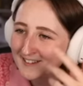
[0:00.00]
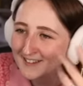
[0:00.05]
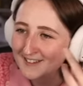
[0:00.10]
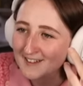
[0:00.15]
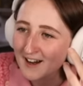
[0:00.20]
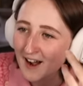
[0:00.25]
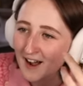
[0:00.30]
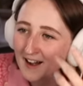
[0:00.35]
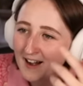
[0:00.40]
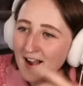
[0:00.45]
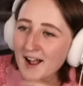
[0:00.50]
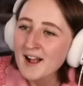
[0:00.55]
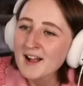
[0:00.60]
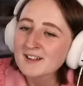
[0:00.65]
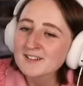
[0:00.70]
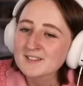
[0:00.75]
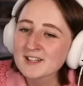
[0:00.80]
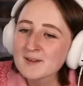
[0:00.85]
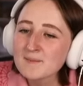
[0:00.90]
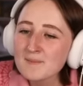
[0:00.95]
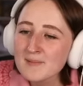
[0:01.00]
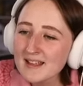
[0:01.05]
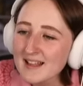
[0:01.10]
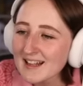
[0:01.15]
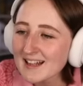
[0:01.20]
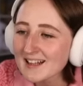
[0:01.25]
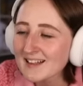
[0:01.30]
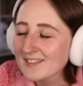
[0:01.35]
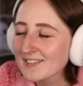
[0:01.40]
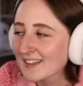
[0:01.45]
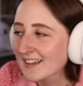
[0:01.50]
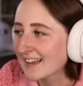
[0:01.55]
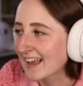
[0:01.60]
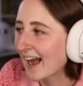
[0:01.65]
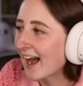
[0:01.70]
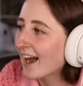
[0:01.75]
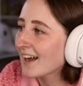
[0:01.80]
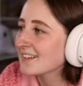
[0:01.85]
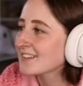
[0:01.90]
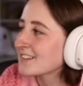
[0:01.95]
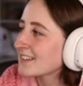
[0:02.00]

is not, to me, the cast